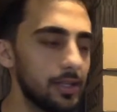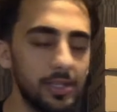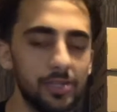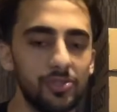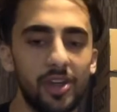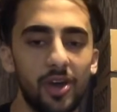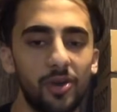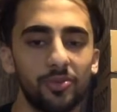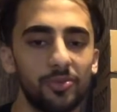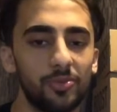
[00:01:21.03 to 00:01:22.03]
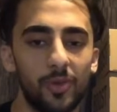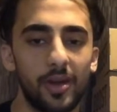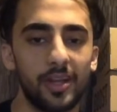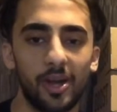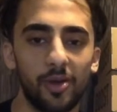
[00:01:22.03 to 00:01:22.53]
You don't want
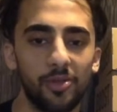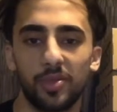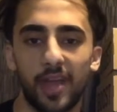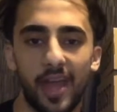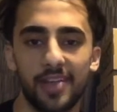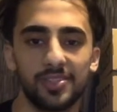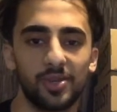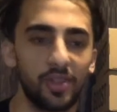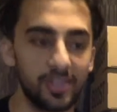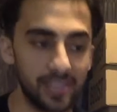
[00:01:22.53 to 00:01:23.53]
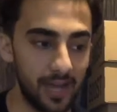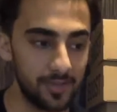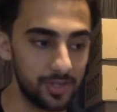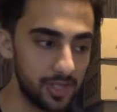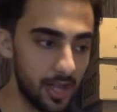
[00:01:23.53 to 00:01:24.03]
to go through that hassle all the time.
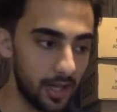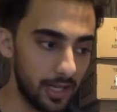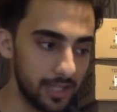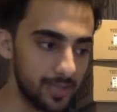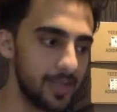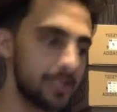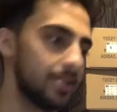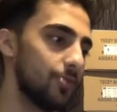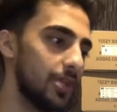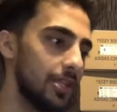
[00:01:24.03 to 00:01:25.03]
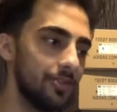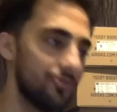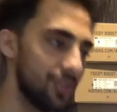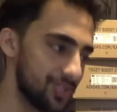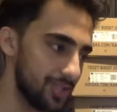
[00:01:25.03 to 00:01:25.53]
So StockX makes it really
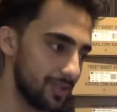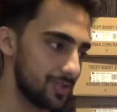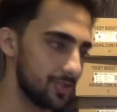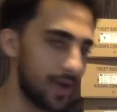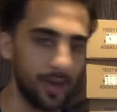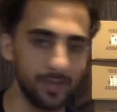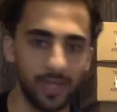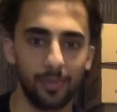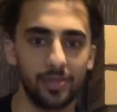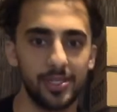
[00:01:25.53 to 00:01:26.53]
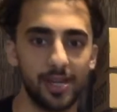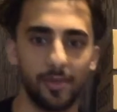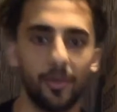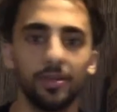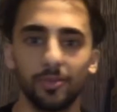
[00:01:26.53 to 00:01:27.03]
efficient. So I was able to sell
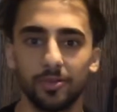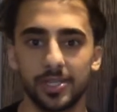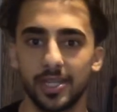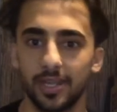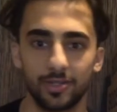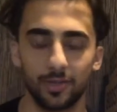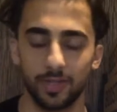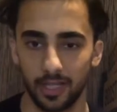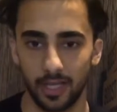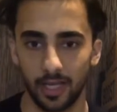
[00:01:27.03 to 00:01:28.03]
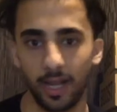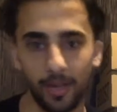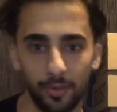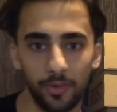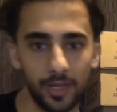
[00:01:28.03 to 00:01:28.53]
multiple sneakers within like a
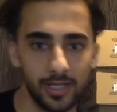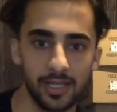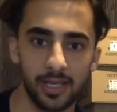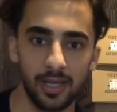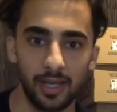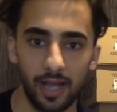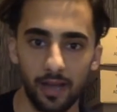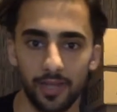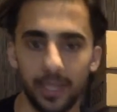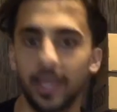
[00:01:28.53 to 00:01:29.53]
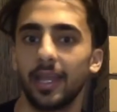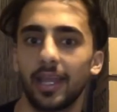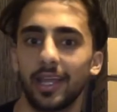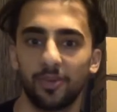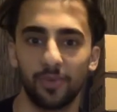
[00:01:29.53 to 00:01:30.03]
couple of weeks of like getting
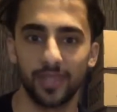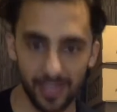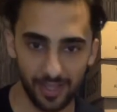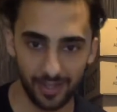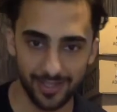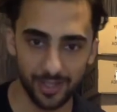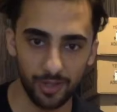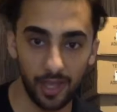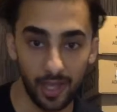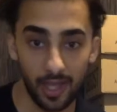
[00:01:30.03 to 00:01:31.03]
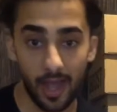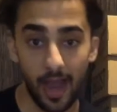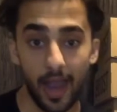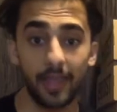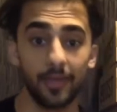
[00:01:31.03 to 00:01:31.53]
into reselling. So like I
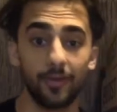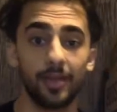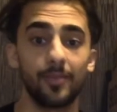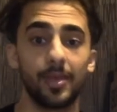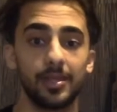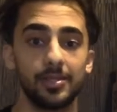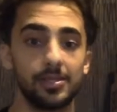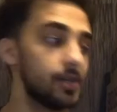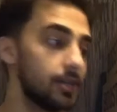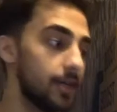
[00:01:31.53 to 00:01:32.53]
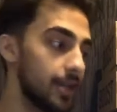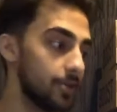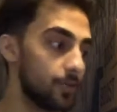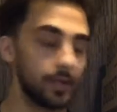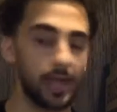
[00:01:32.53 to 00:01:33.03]
highly recommend it to
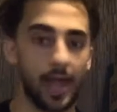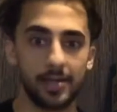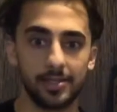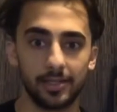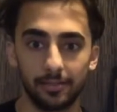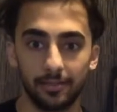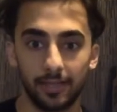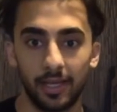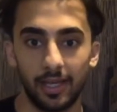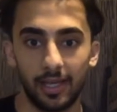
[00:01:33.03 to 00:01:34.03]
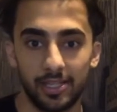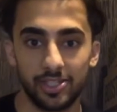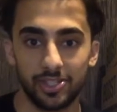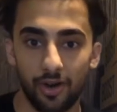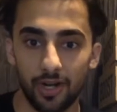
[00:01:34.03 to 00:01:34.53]
anyone that hasn't
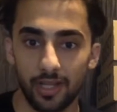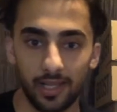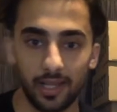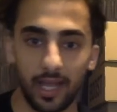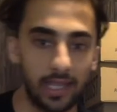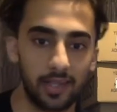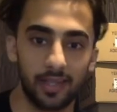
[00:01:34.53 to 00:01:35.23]
started. Like